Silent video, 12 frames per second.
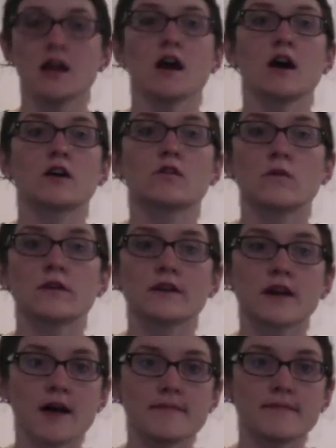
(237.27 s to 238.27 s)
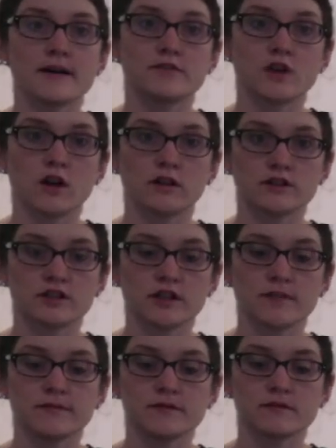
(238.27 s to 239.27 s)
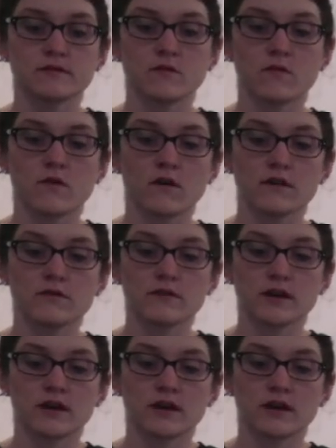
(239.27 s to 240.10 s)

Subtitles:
a 1/4 cup of chocolate chips, or you can